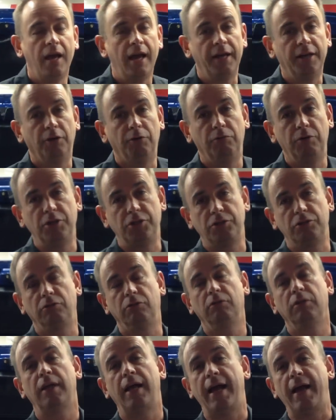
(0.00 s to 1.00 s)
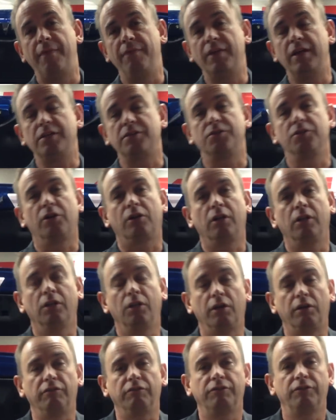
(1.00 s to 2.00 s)
and original, and there's not a
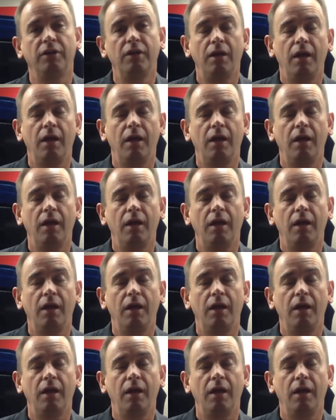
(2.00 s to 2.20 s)
lot of